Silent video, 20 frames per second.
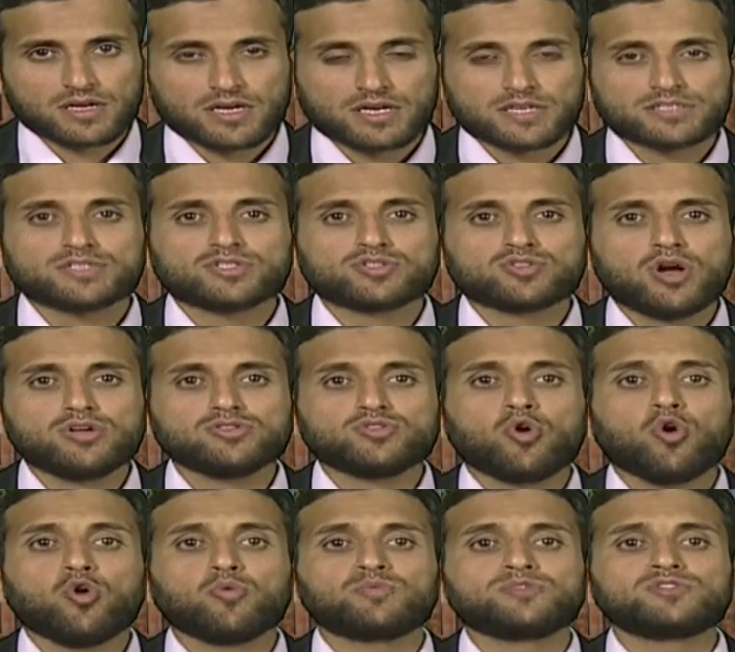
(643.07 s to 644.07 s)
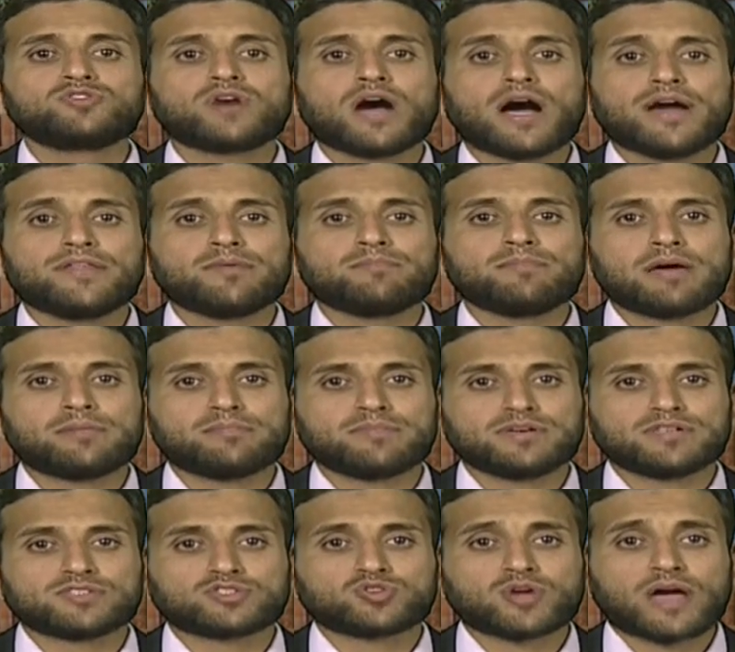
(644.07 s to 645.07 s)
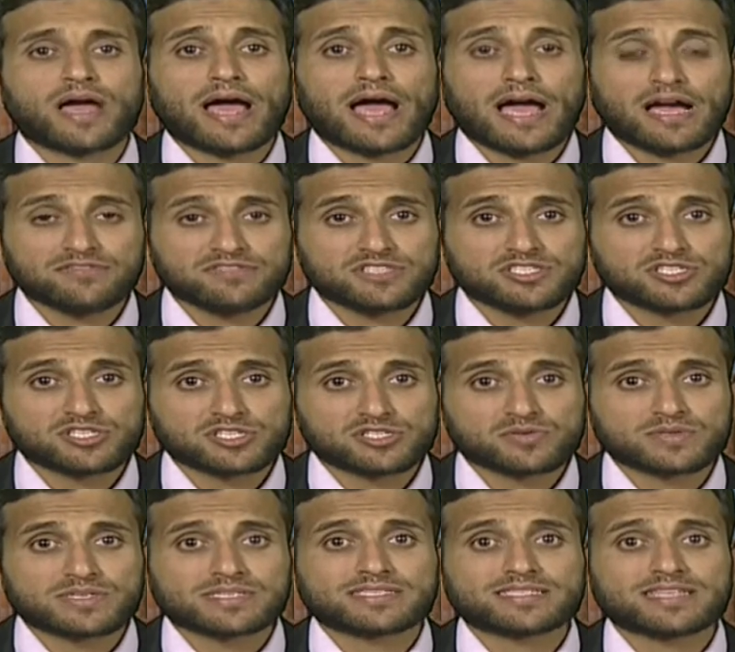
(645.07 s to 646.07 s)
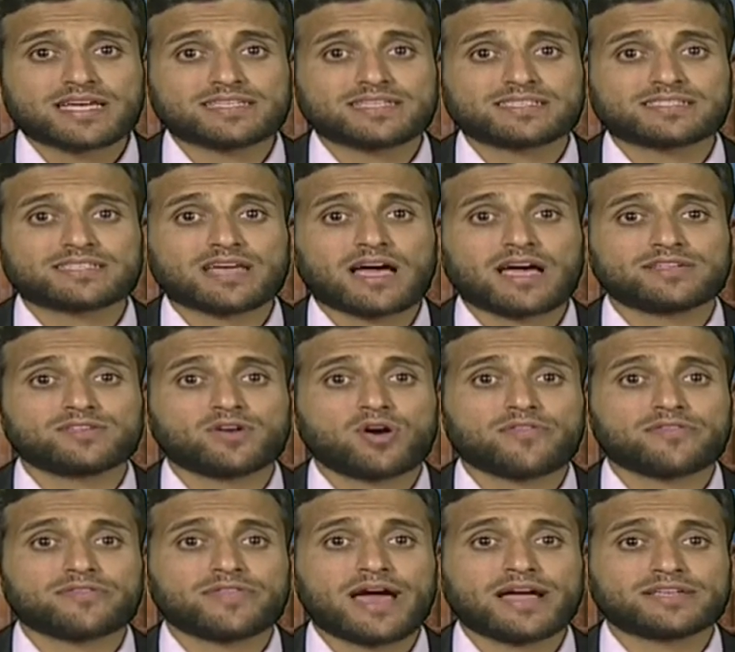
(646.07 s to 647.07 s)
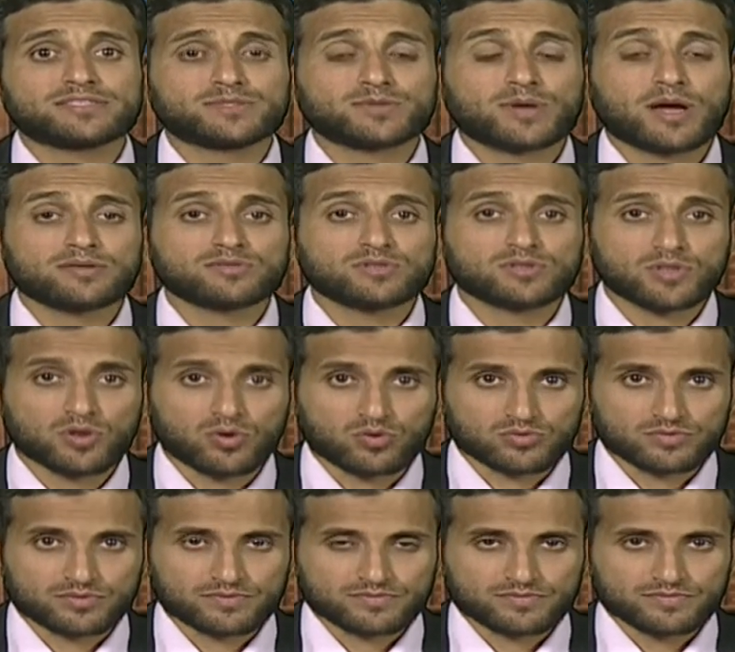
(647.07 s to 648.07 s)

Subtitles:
it is not open to other members to have the decree set aside on that ground alone.